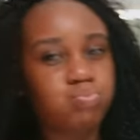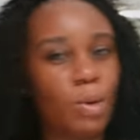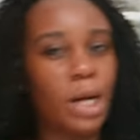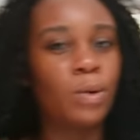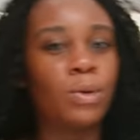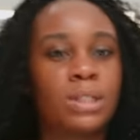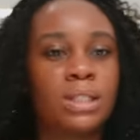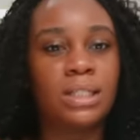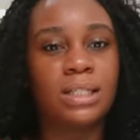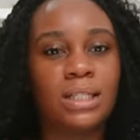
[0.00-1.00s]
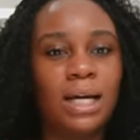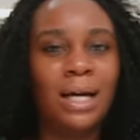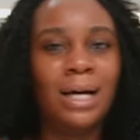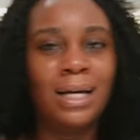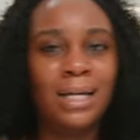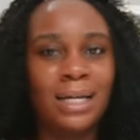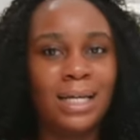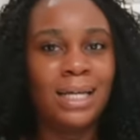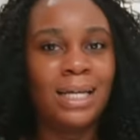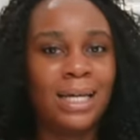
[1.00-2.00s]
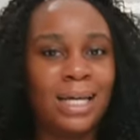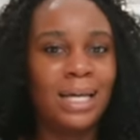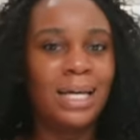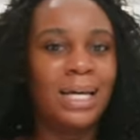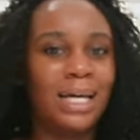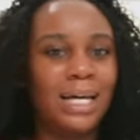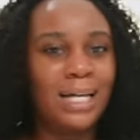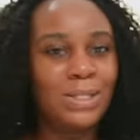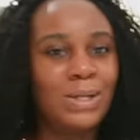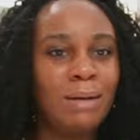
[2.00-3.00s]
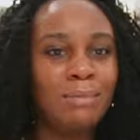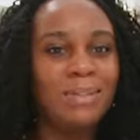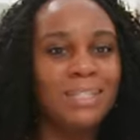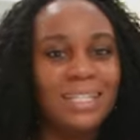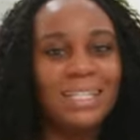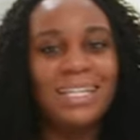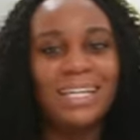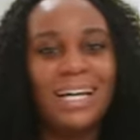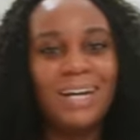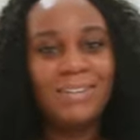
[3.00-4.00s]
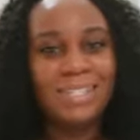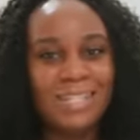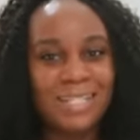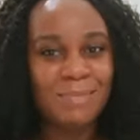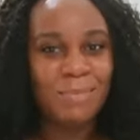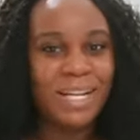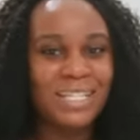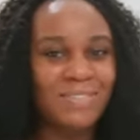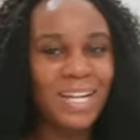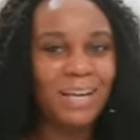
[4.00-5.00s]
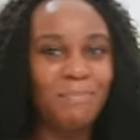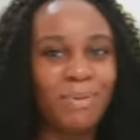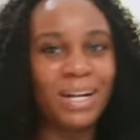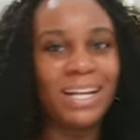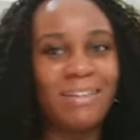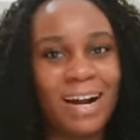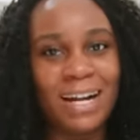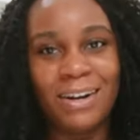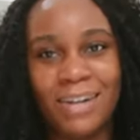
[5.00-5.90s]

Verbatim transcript: i don't want this ah! no i'm really I'm just because the body is really burning right now,